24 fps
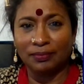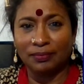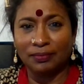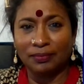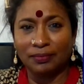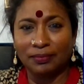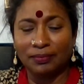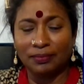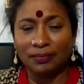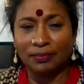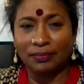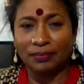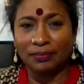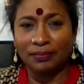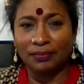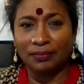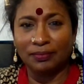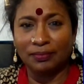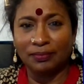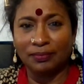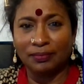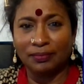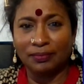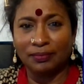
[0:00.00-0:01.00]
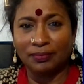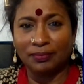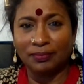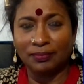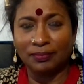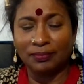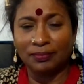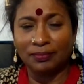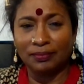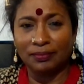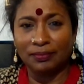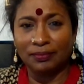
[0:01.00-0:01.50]

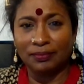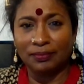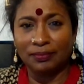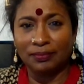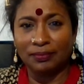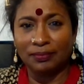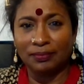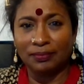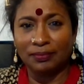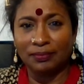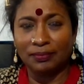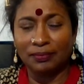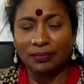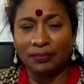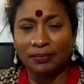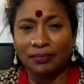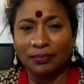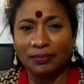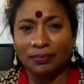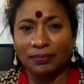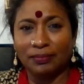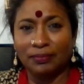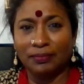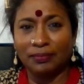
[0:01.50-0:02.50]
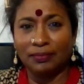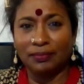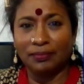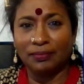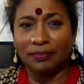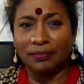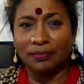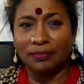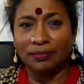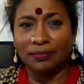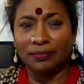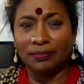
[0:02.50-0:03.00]

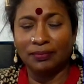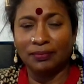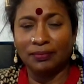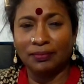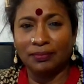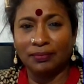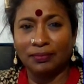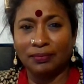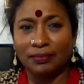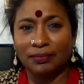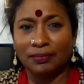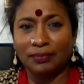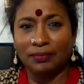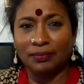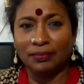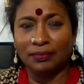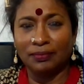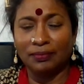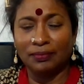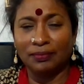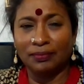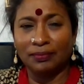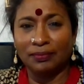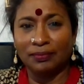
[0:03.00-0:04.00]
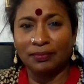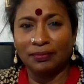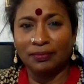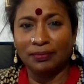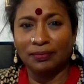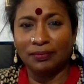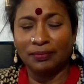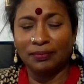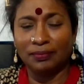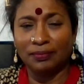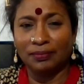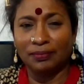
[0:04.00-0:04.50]

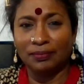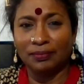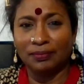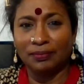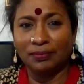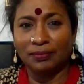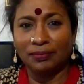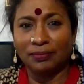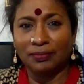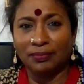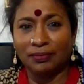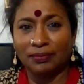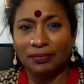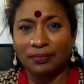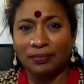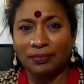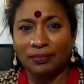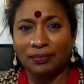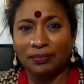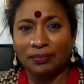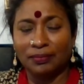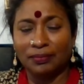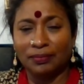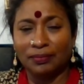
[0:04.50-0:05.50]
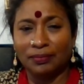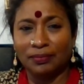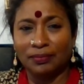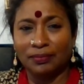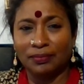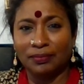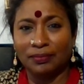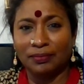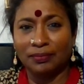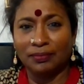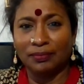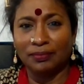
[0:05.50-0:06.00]

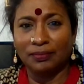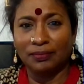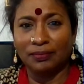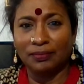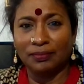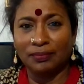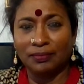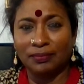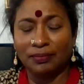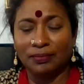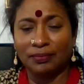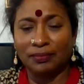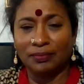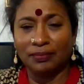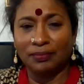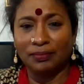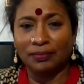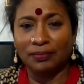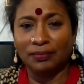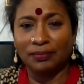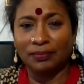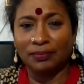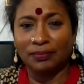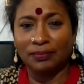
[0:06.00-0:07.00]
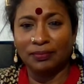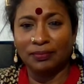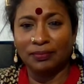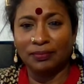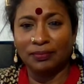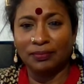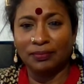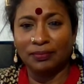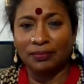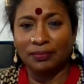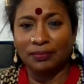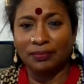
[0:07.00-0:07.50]

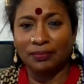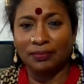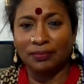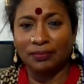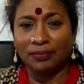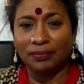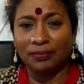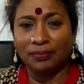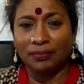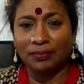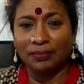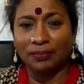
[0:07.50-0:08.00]
No words are spoken by the person on screen.